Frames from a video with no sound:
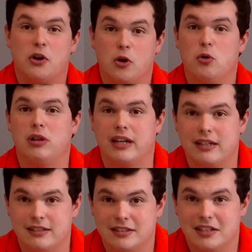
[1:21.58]

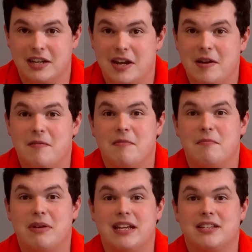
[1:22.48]
Kahuli
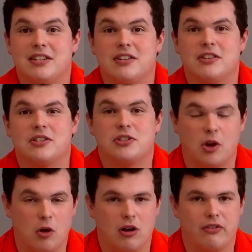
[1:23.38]
means the
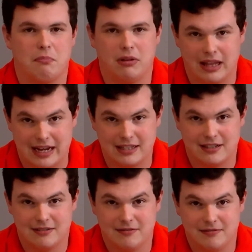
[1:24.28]
stalk of a
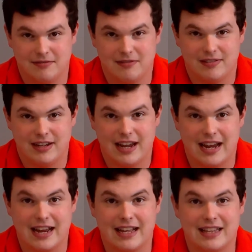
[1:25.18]
plant,
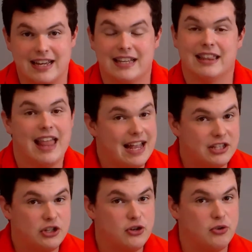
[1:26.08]
and it
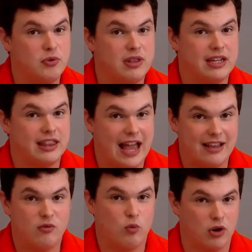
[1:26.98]
led to the
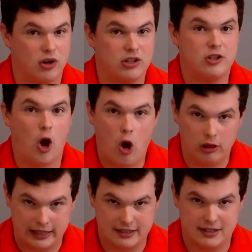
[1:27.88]
Latin word
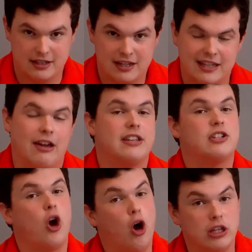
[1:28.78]
caulis. Now,
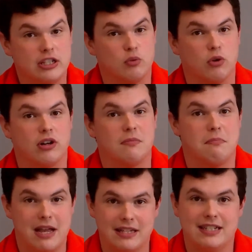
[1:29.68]
this caulis word
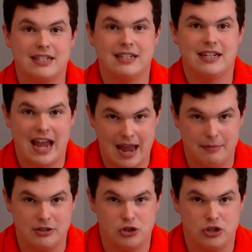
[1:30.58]
meant
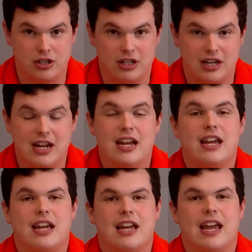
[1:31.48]
cabbage,
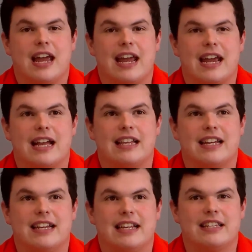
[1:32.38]
and
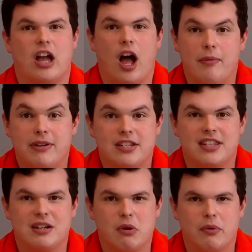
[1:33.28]
is
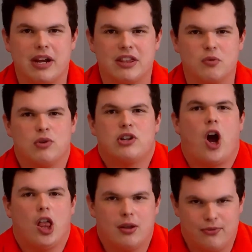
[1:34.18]
obviously where we get the word
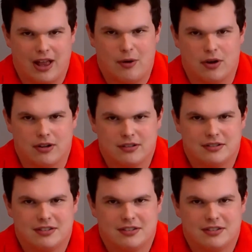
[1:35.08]
cauliflower.